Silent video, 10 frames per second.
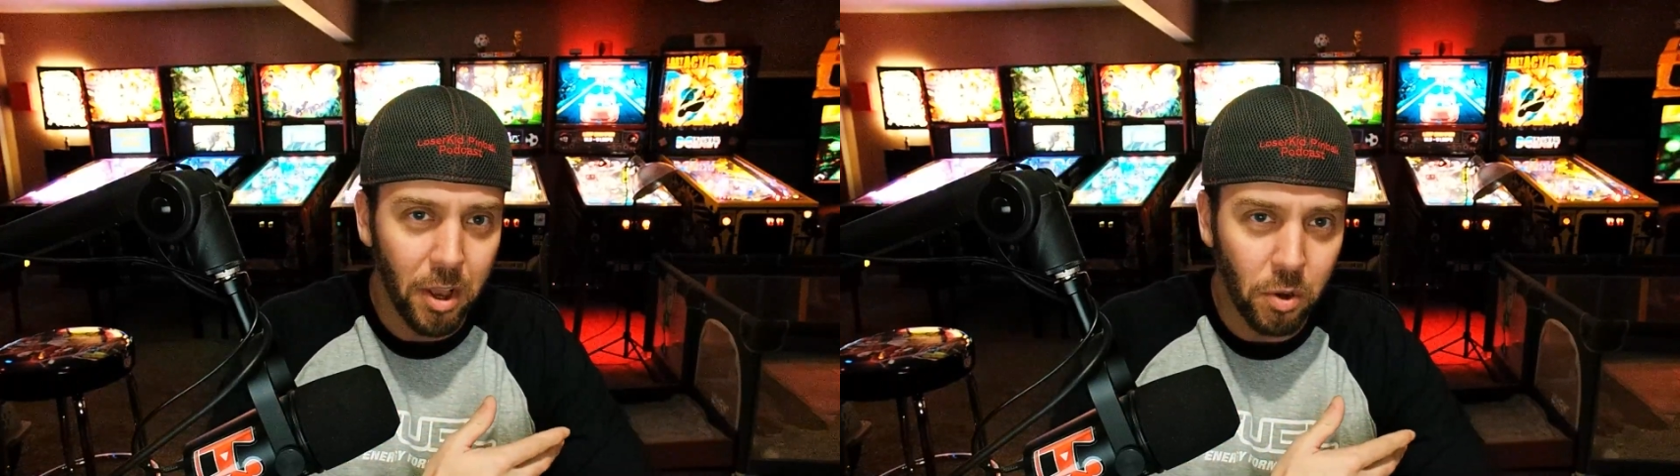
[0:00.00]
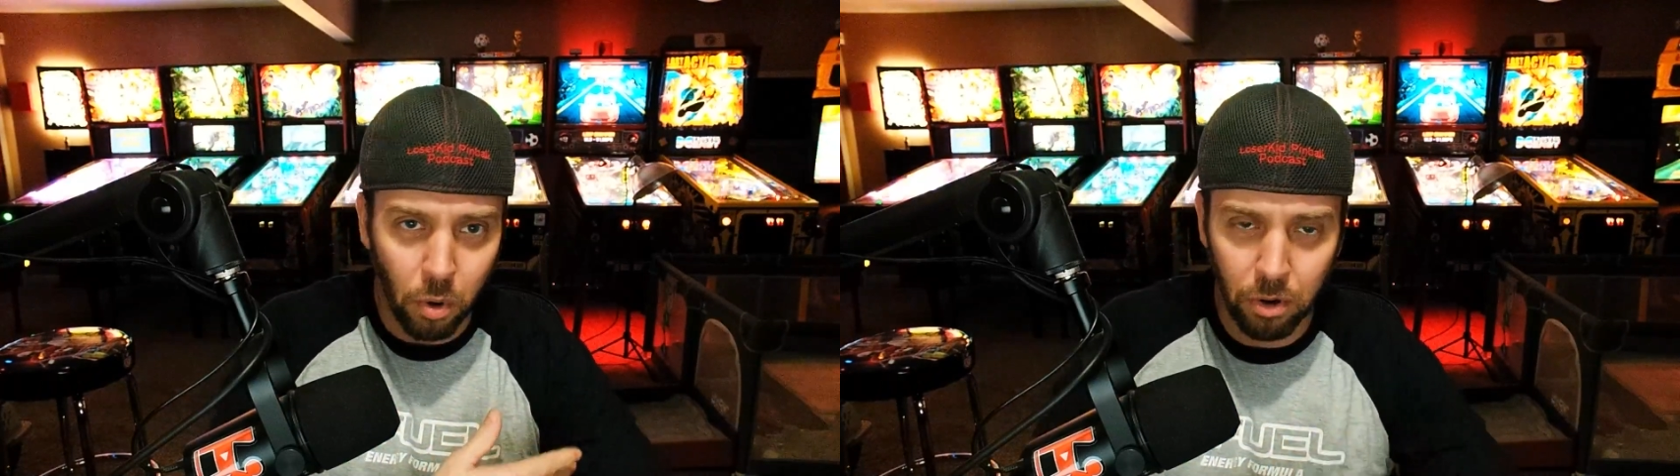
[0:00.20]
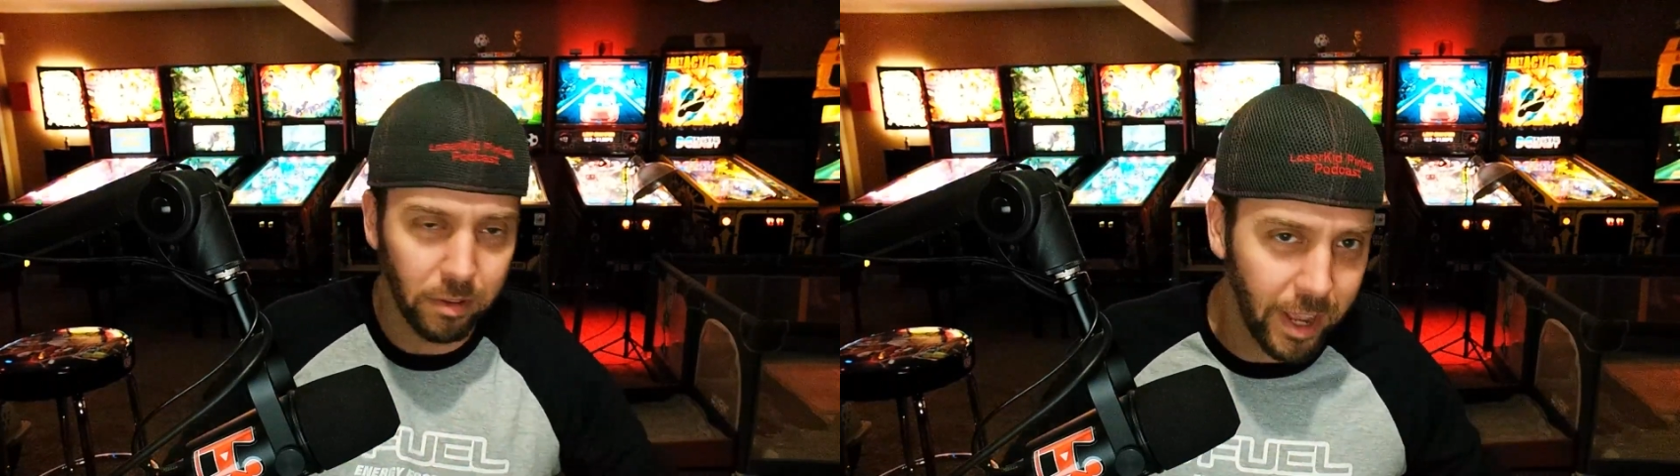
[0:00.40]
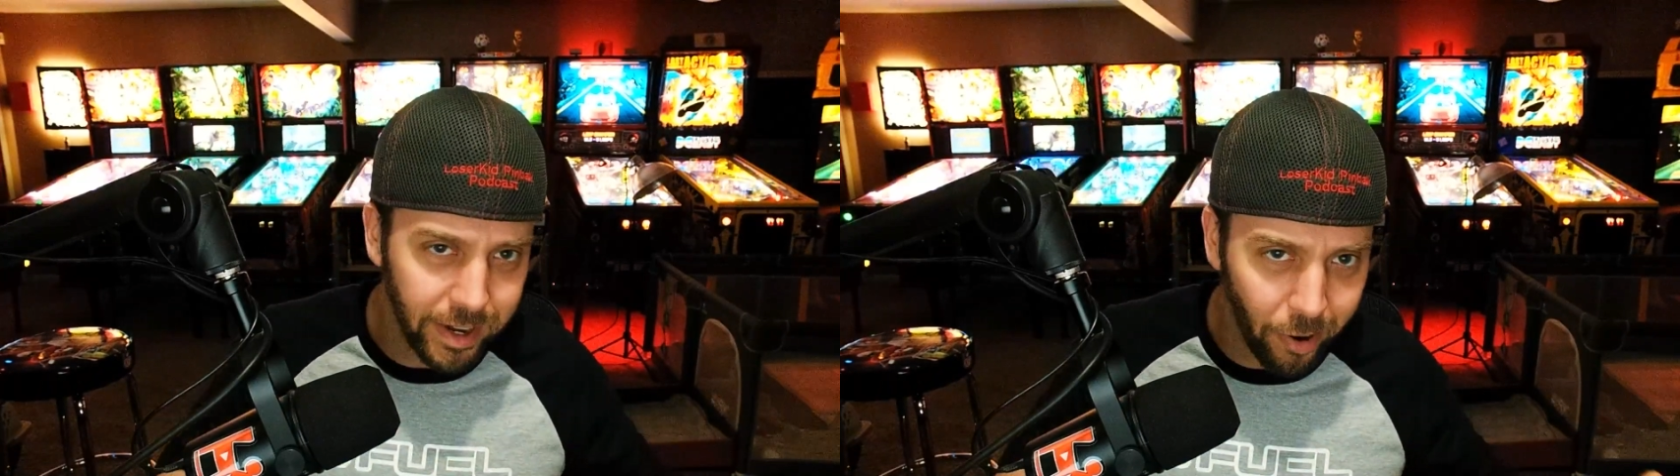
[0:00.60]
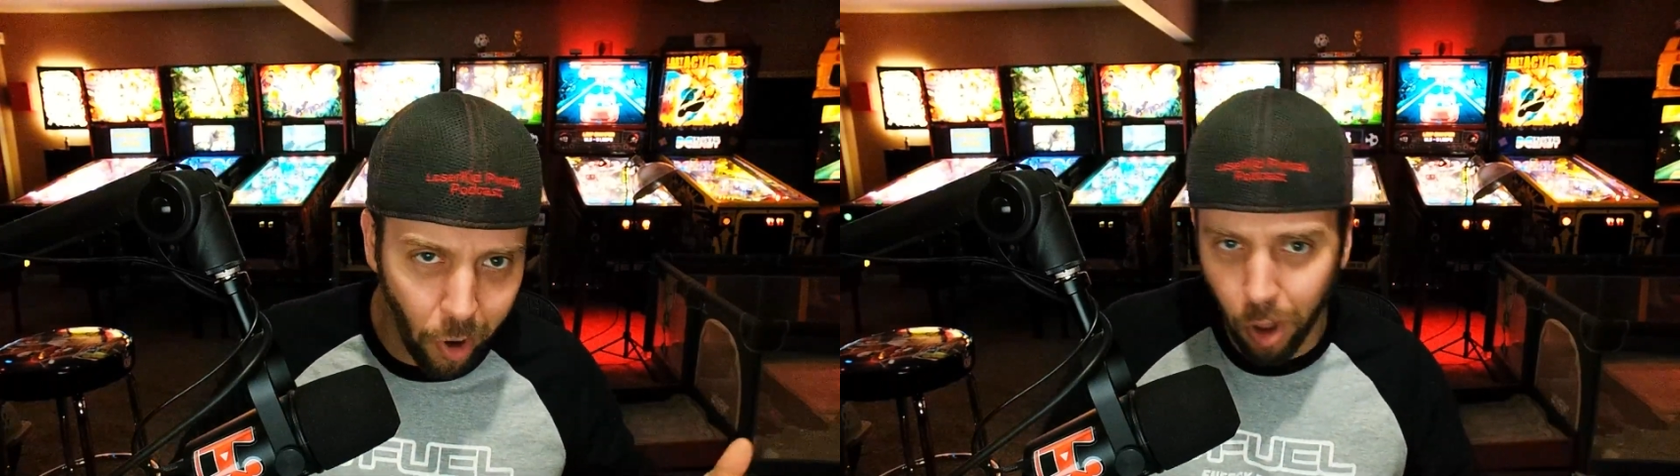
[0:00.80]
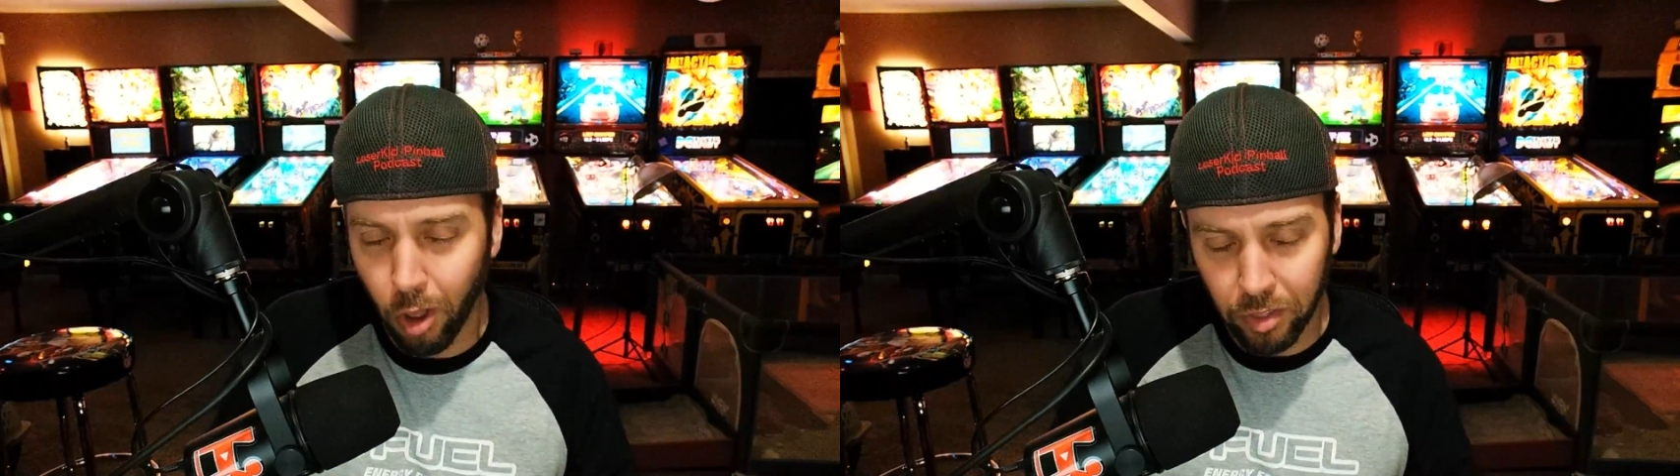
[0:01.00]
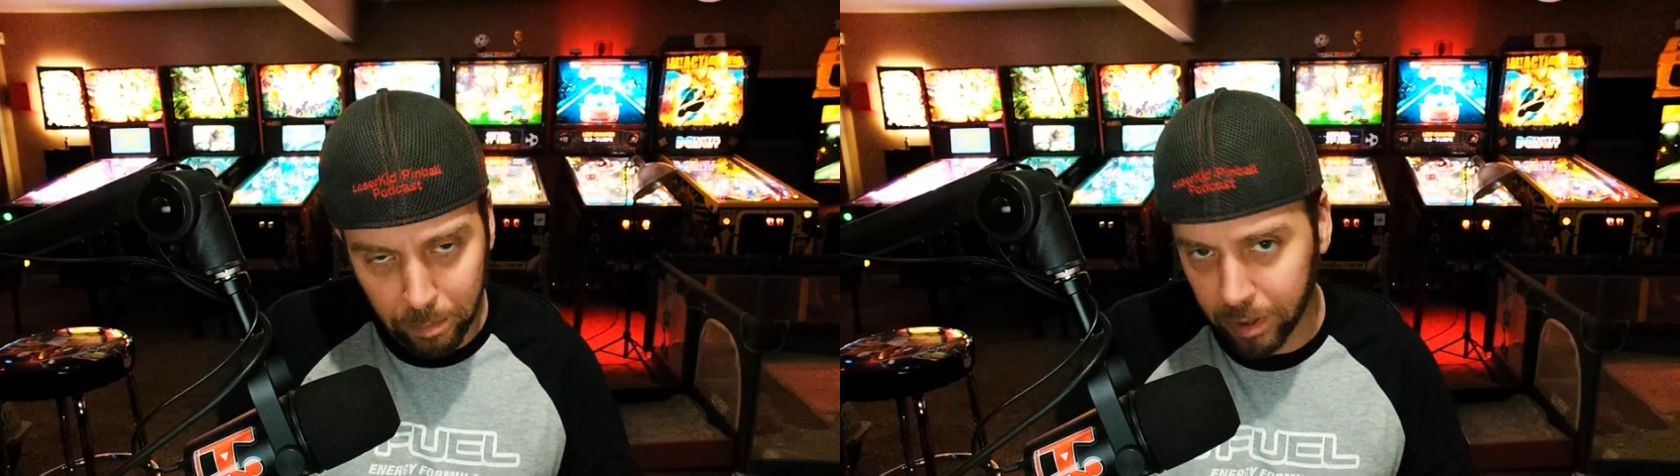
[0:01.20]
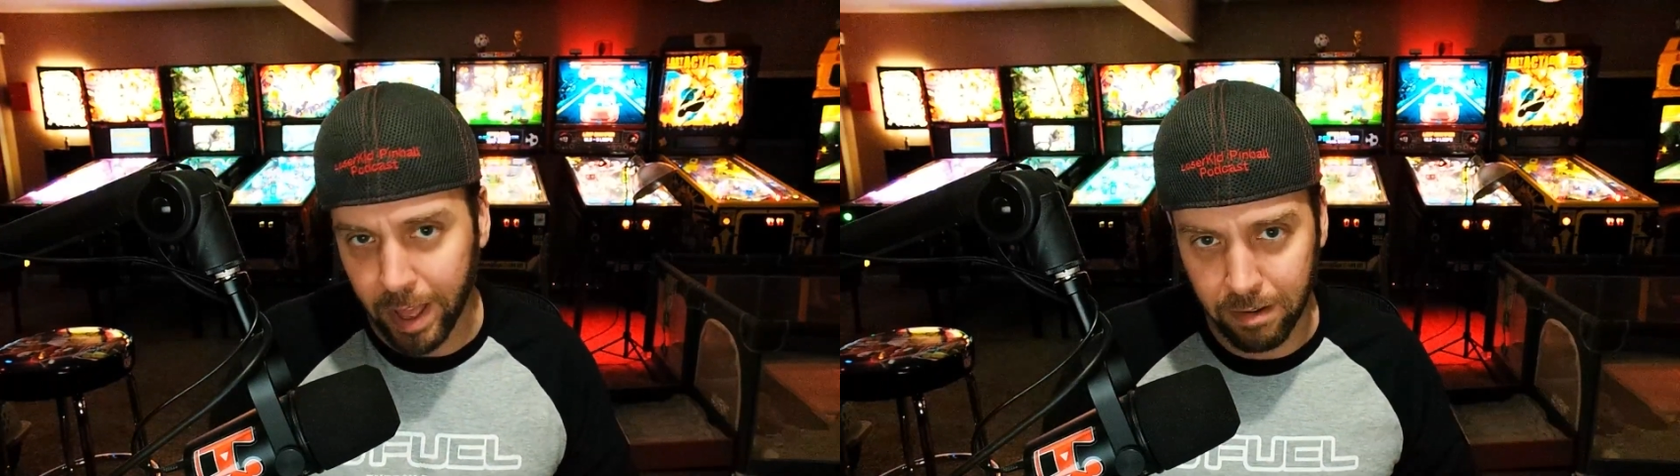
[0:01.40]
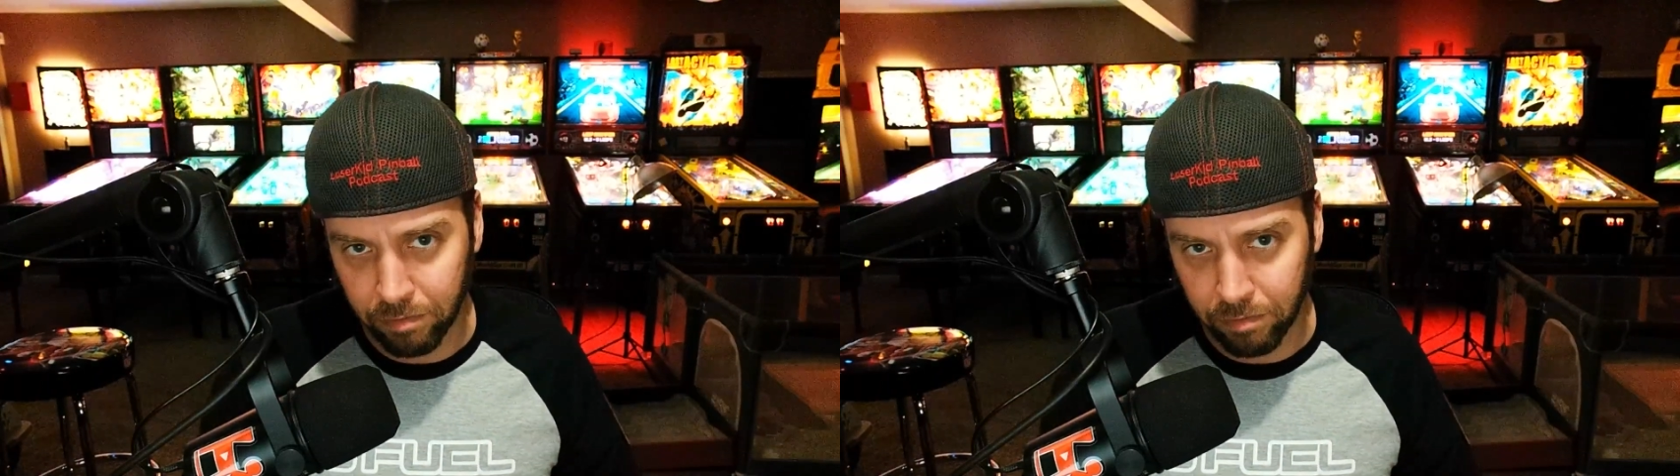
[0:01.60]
correlate all the Black